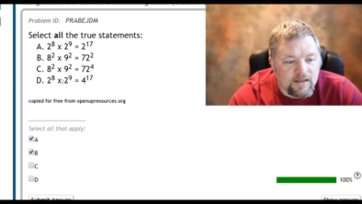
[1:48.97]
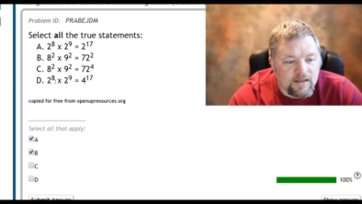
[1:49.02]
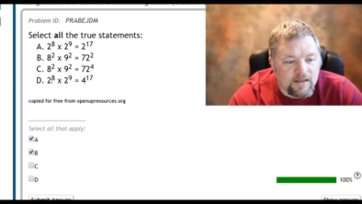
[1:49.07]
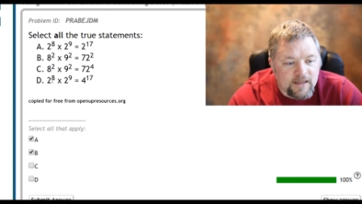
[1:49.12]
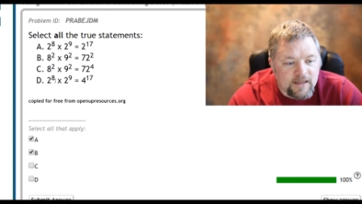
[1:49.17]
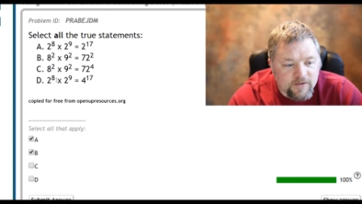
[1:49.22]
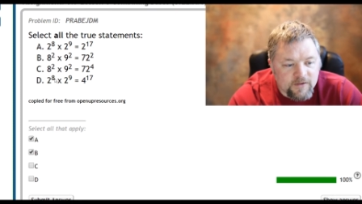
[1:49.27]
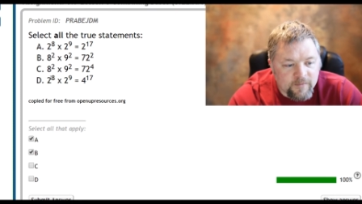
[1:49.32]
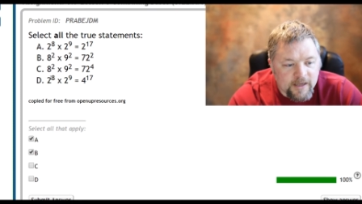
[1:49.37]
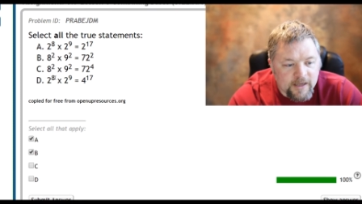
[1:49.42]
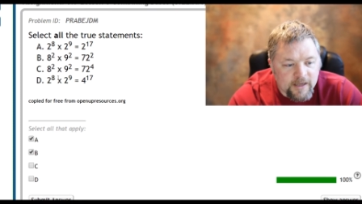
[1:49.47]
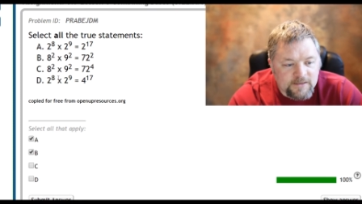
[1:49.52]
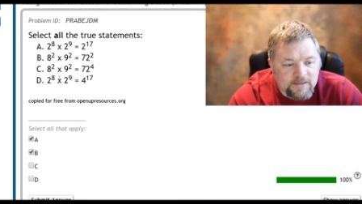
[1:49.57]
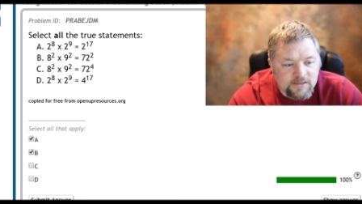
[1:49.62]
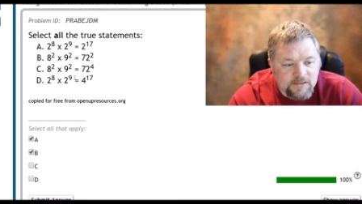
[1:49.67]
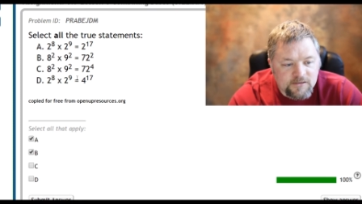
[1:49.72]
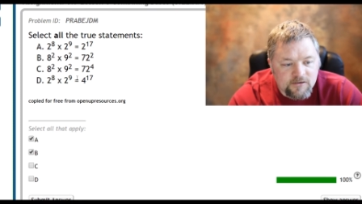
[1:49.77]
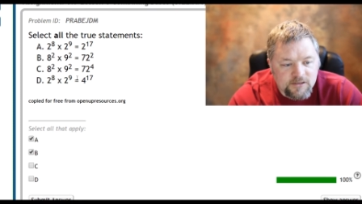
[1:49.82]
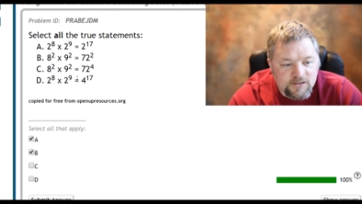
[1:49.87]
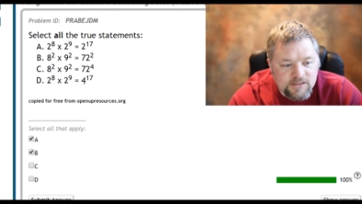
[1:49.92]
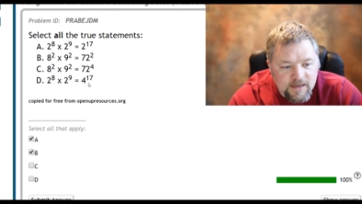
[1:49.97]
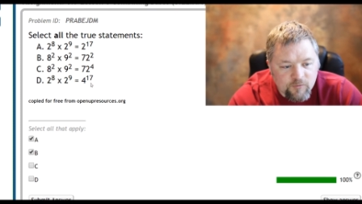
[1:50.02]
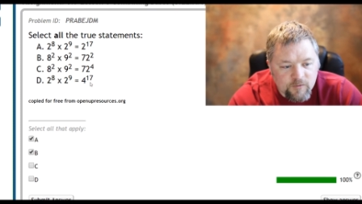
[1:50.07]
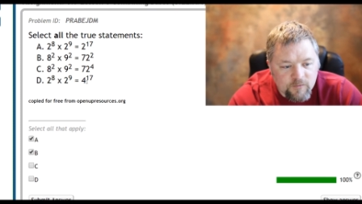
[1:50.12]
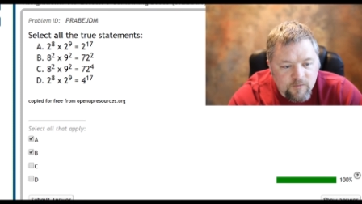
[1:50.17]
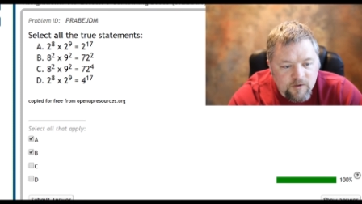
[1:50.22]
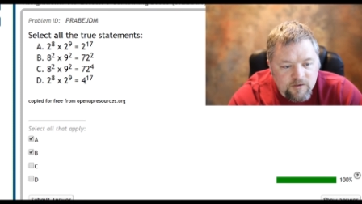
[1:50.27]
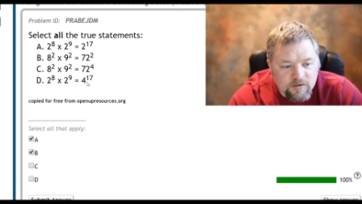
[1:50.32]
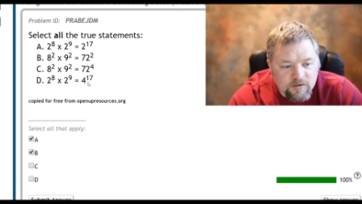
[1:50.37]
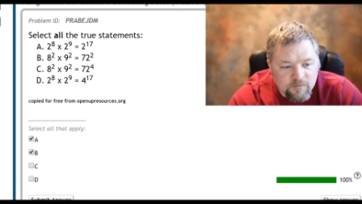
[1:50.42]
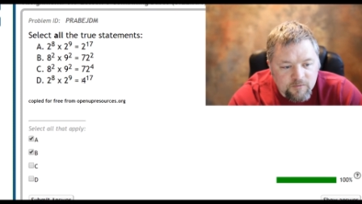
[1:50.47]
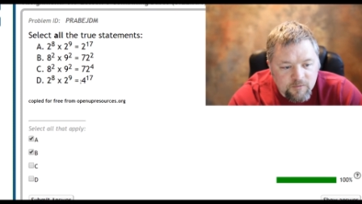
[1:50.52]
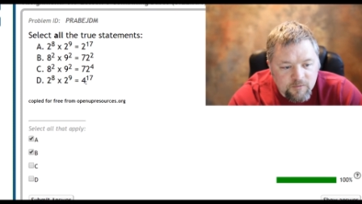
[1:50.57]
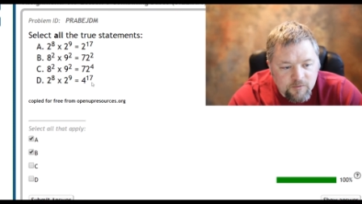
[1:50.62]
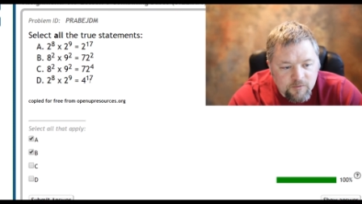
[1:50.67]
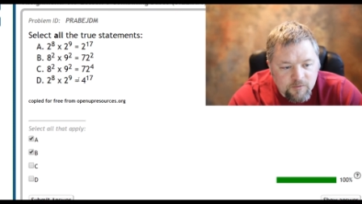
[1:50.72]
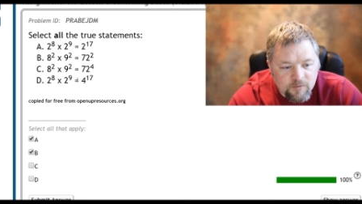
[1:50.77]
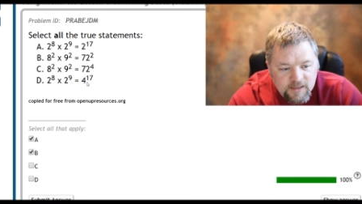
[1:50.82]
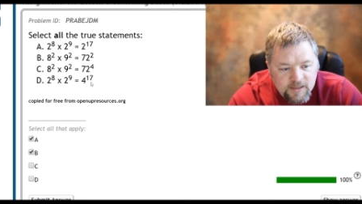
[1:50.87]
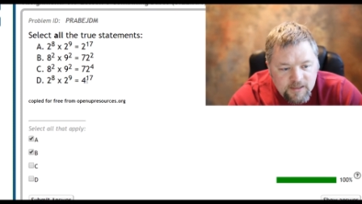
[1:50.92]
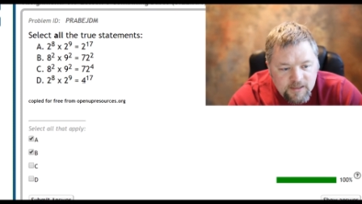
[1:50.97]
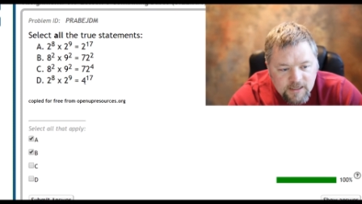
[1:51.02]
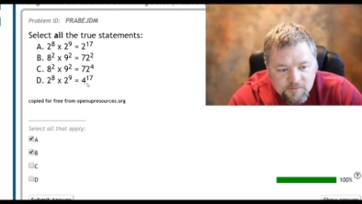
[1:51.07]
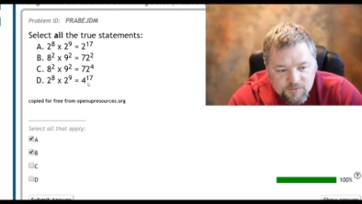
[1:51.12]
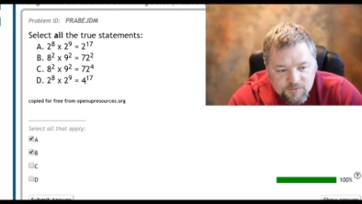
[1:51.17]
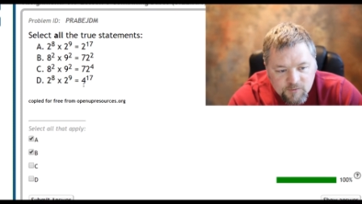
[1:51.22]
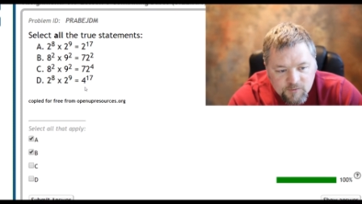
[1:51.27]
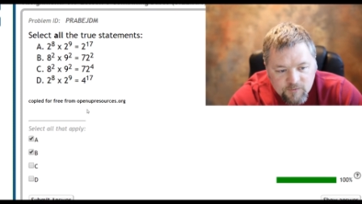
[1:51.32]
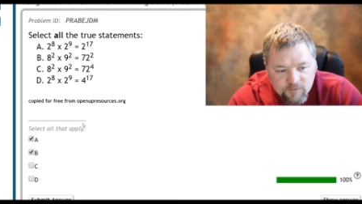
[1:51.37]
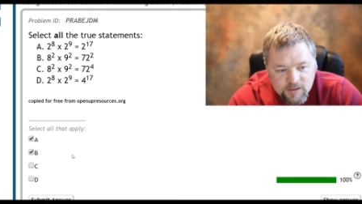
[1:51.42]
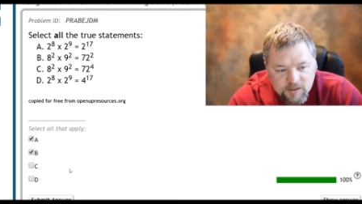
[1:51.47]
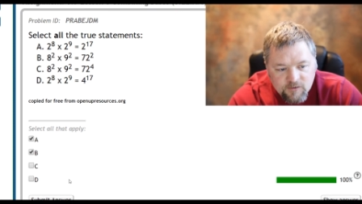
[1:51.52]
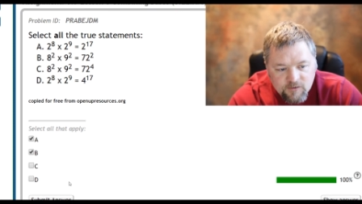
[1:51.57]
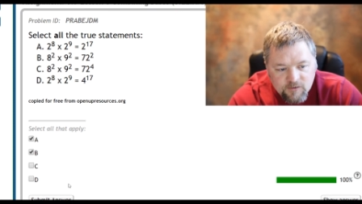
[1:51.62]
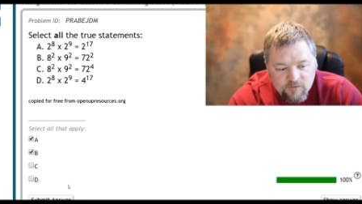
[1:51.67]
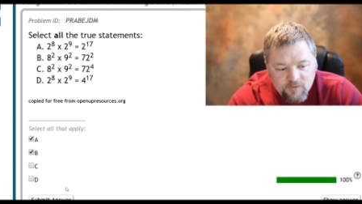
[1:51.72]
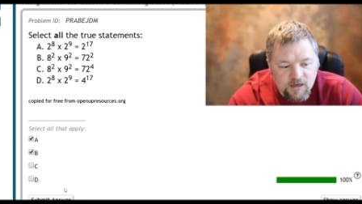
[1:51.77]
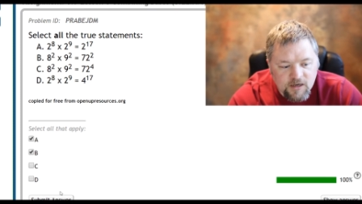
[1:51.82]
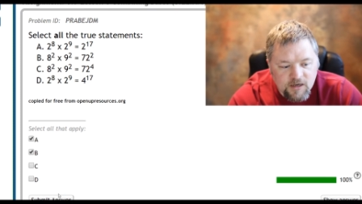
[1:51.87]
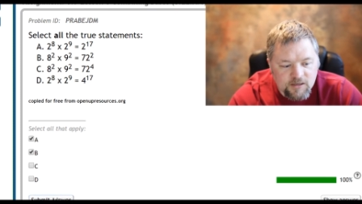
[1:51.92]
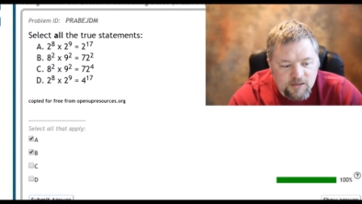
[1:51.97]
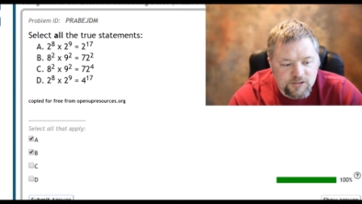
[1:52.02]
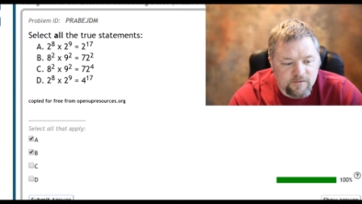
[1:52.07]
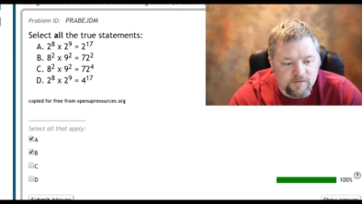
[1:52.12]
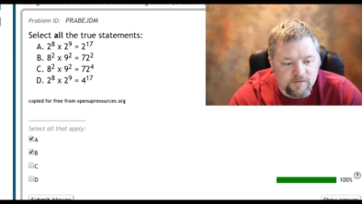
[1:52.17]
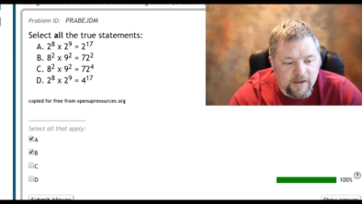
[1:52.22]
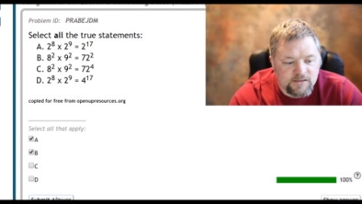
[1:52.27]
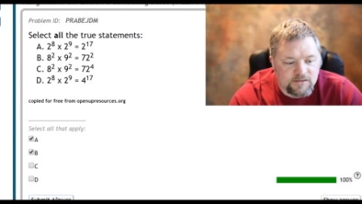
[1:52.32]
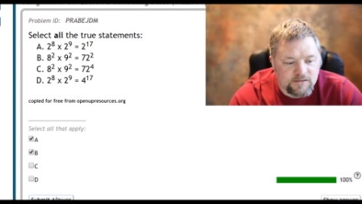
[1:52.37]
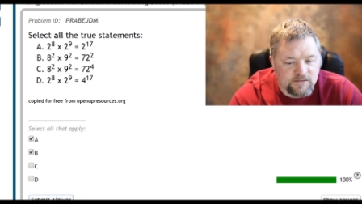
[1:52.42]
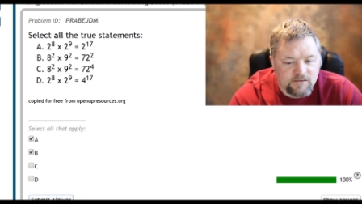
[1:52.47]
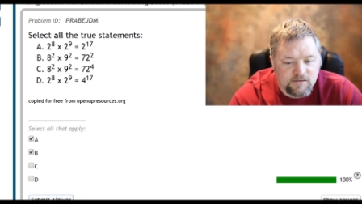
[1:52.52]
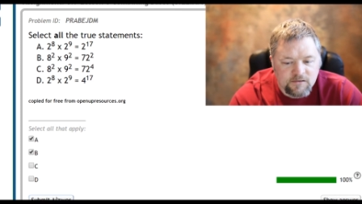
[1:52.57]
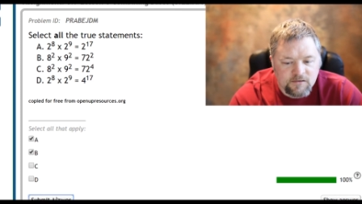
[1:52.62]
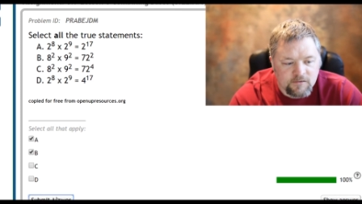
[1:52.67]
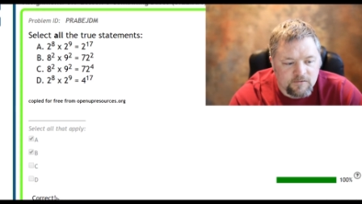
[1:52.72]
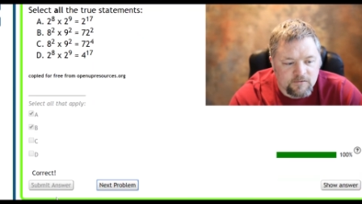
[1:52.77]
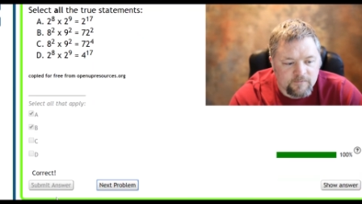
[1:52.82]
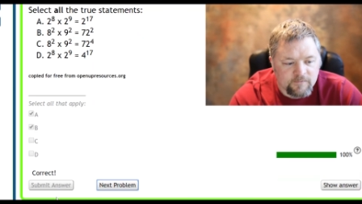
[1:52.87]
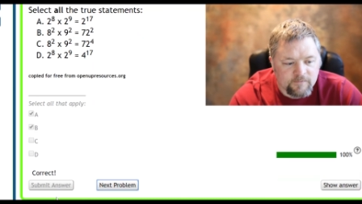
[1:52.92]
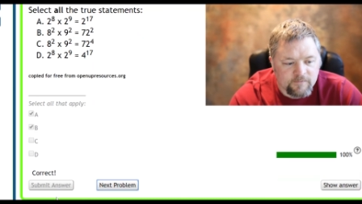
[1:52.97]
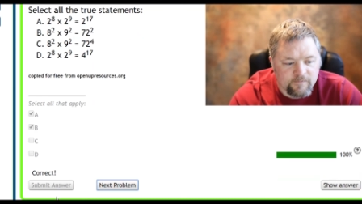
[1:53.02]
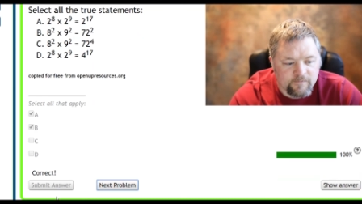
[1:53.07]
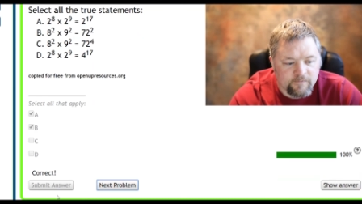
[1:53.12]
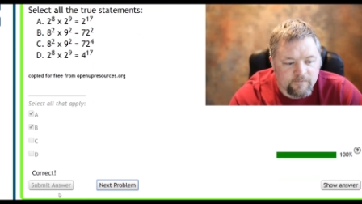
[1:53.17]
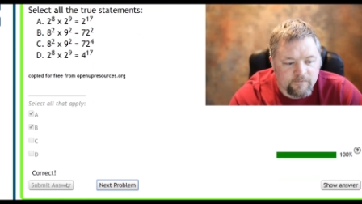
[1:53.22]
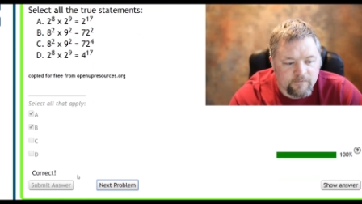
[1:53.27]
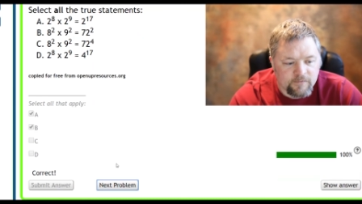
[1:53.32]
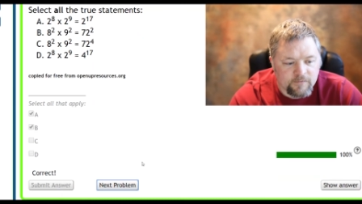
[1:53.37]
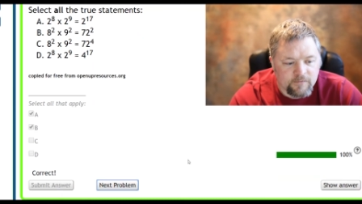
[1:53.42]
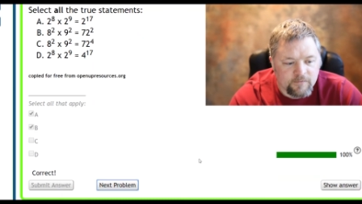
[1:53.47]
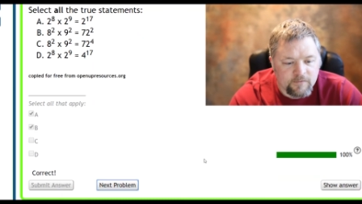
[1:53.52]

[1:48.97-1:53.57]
The exponents are we would multiply the bases but not